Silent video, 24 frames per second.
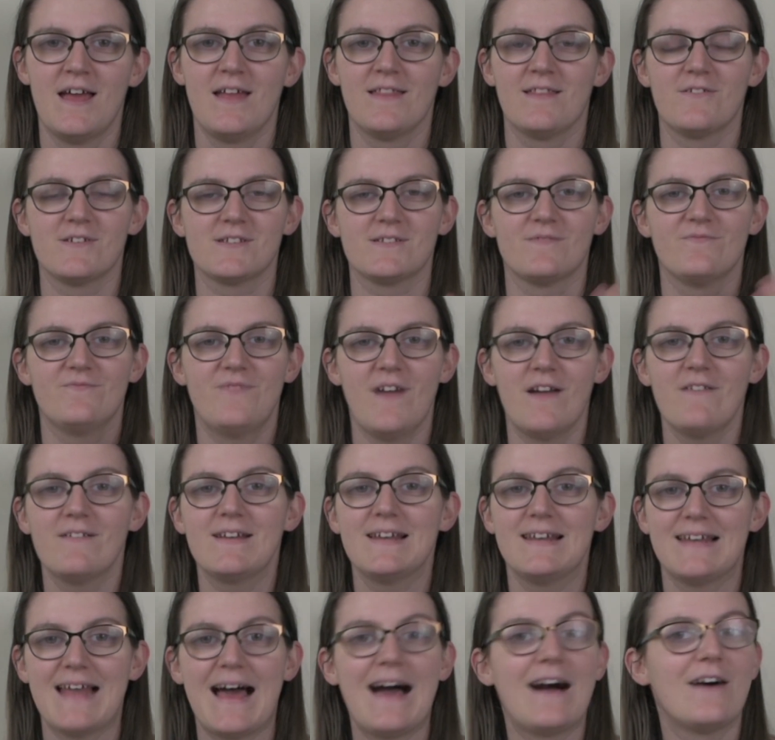There are some
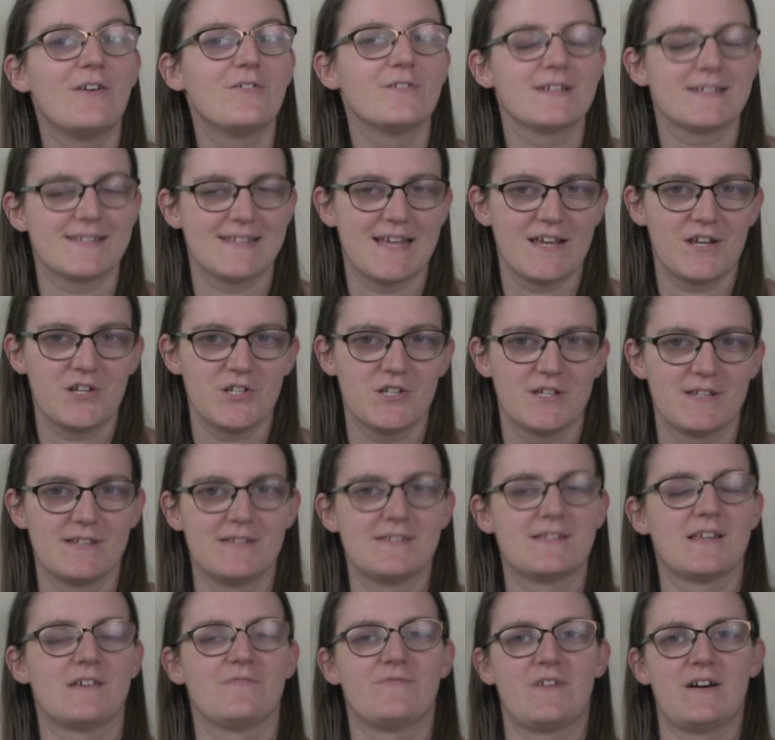very loud
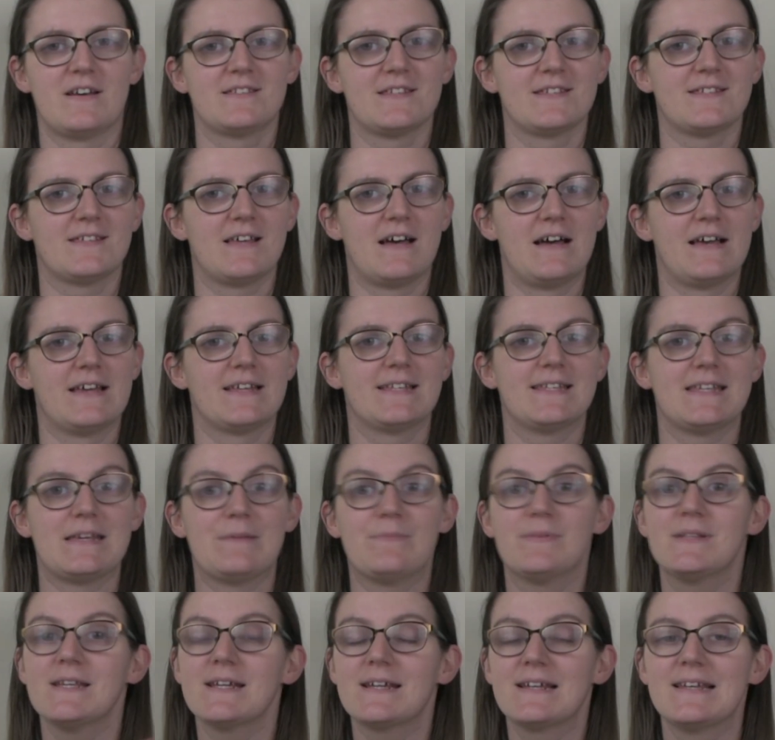sections of our society,
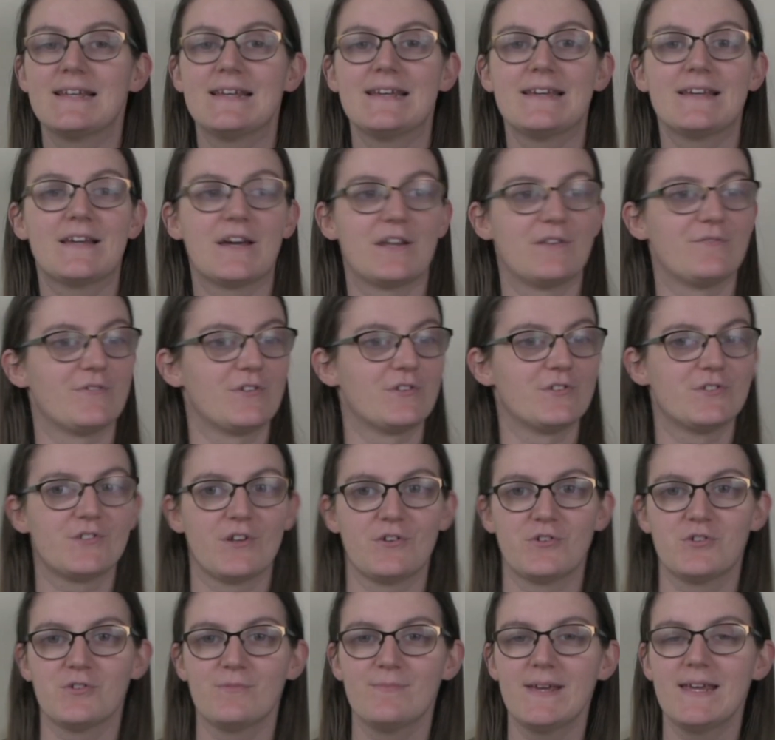particularly kind of on
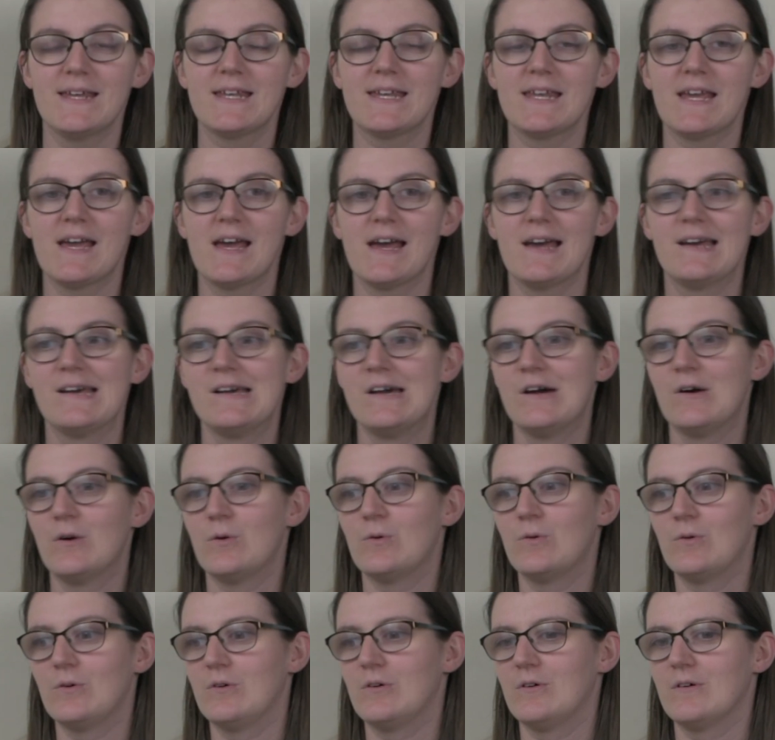social media
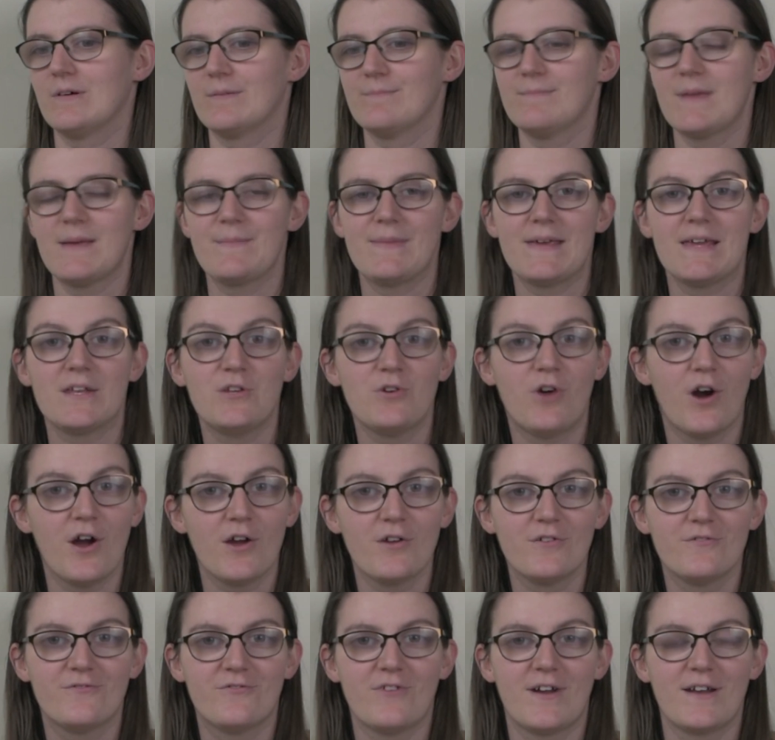or maybe in your
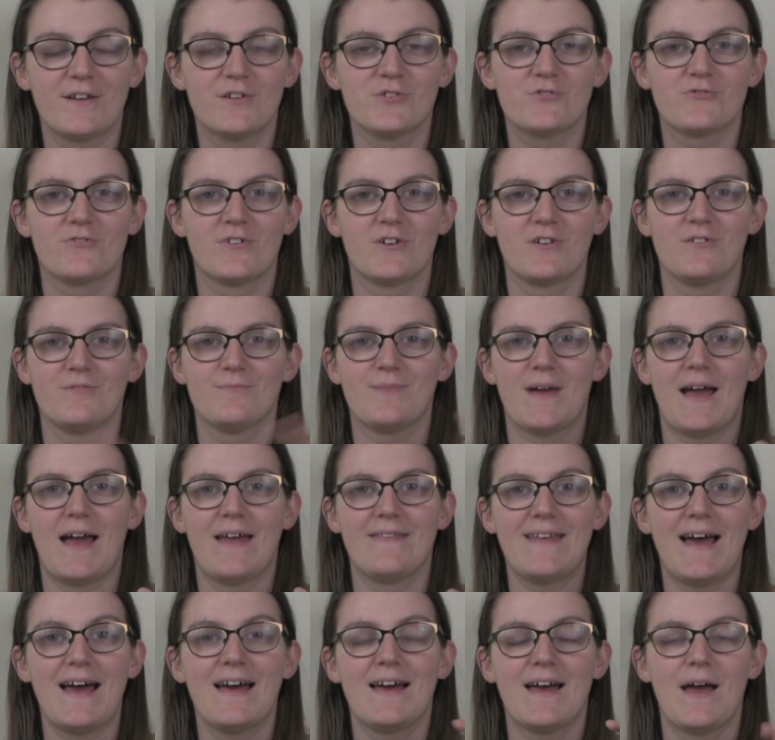own friend group,
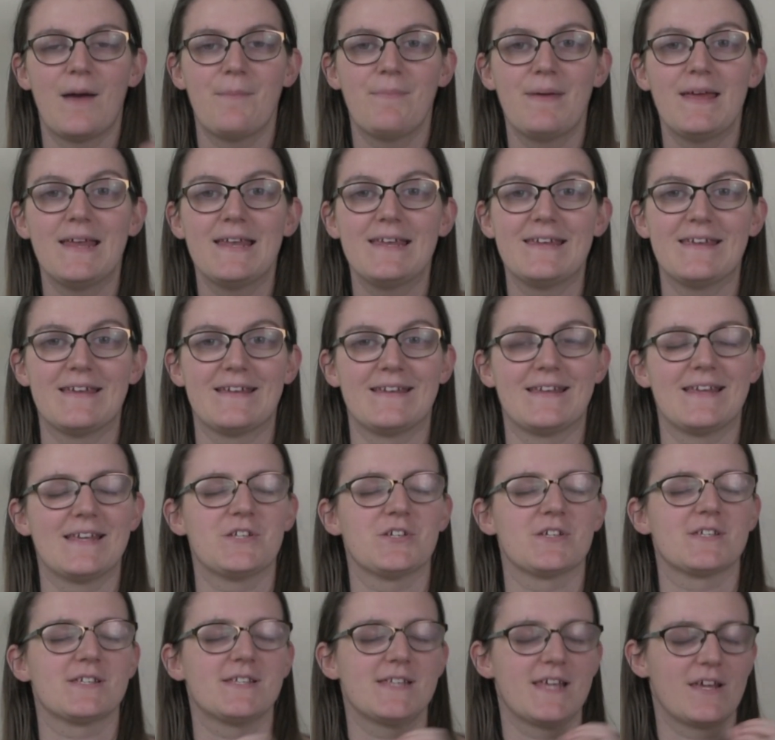and that opinion
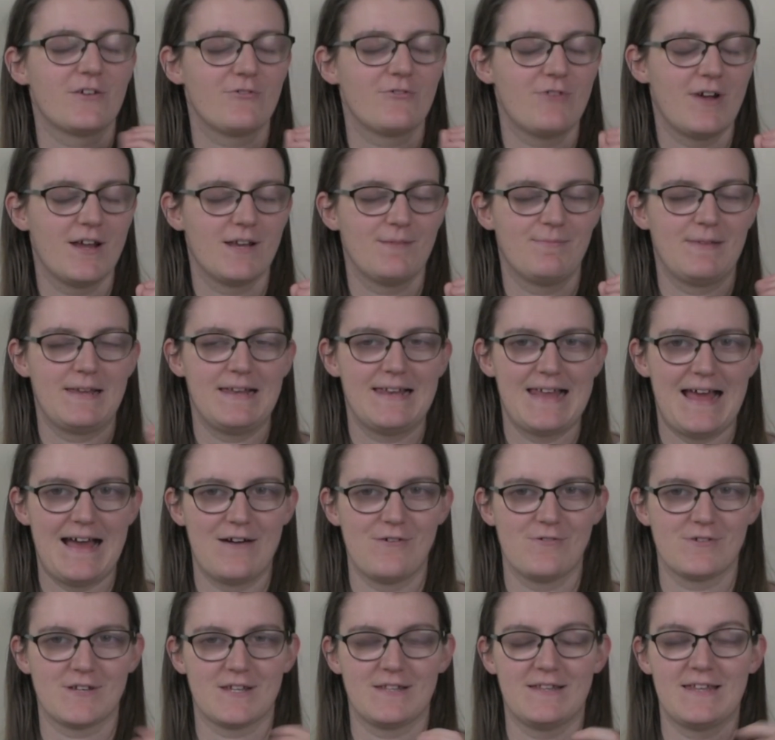is just incredibly
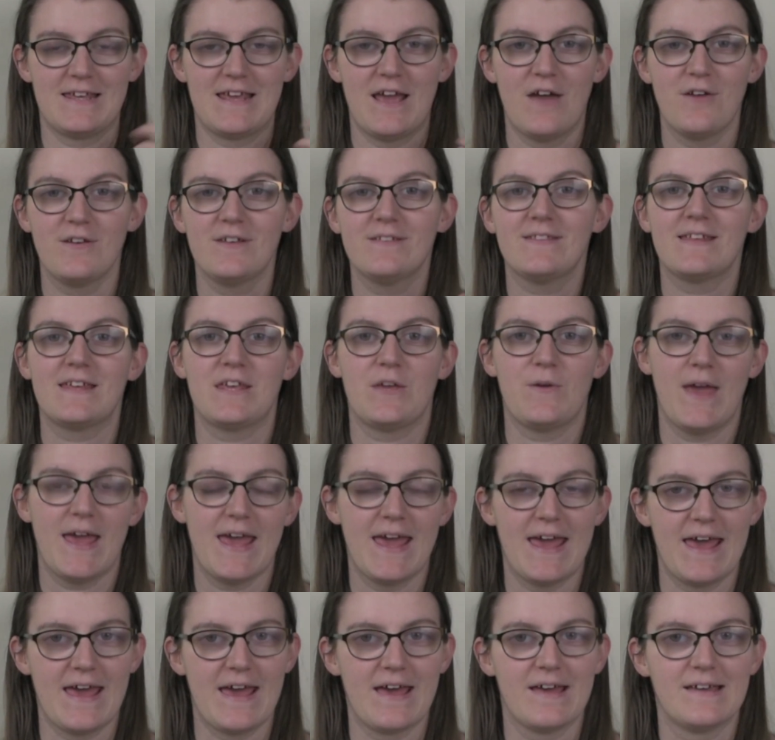loud and the only thing you
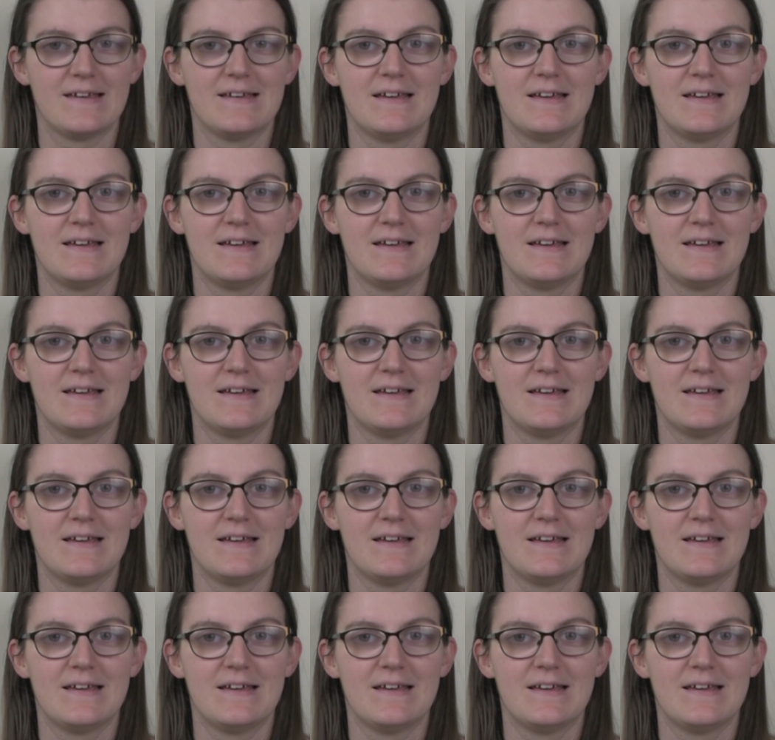hear.